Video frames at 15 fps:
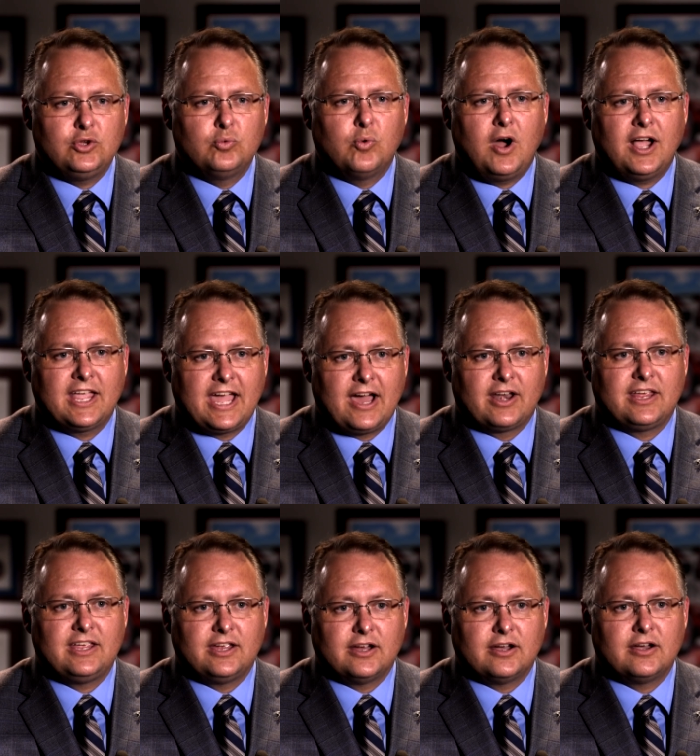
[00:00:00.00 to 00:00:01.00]
You walk out of
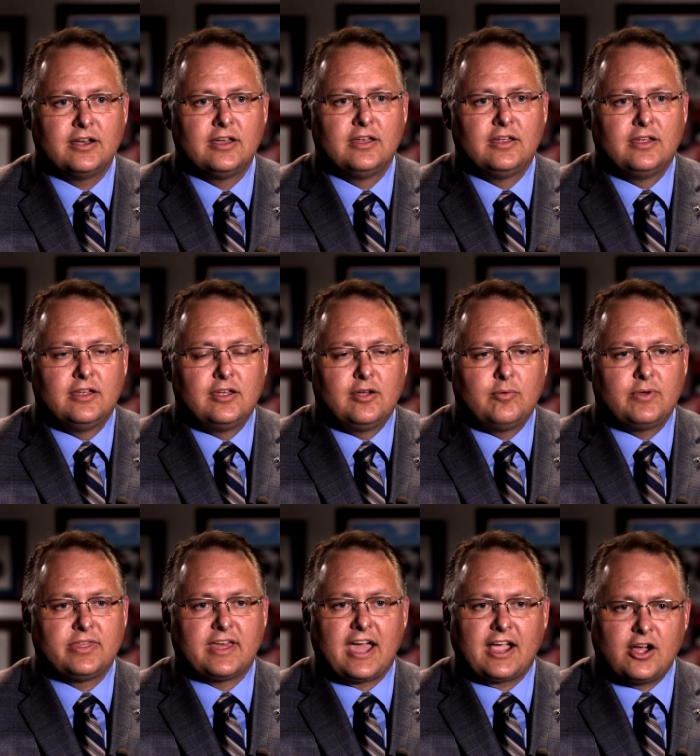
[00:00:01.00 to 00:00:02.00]
here with
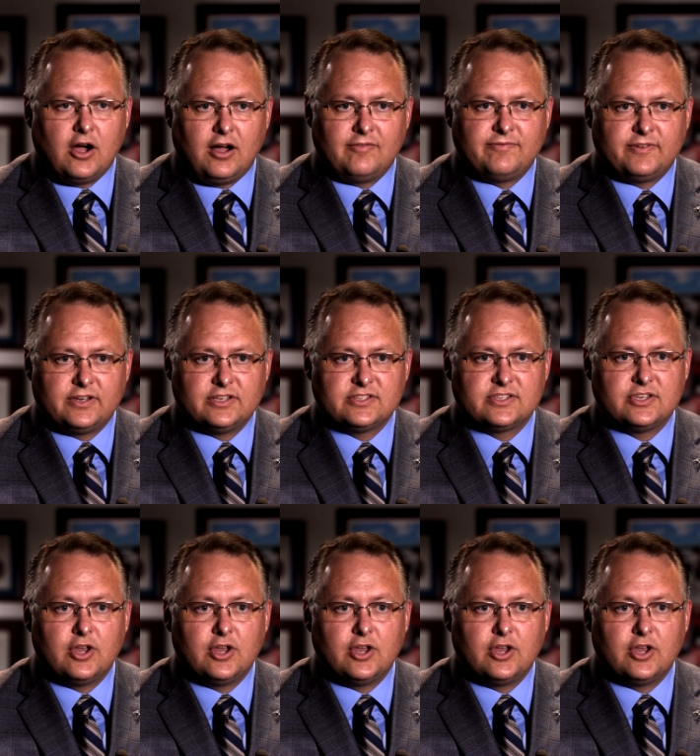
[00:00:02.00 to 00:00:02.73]
that confidence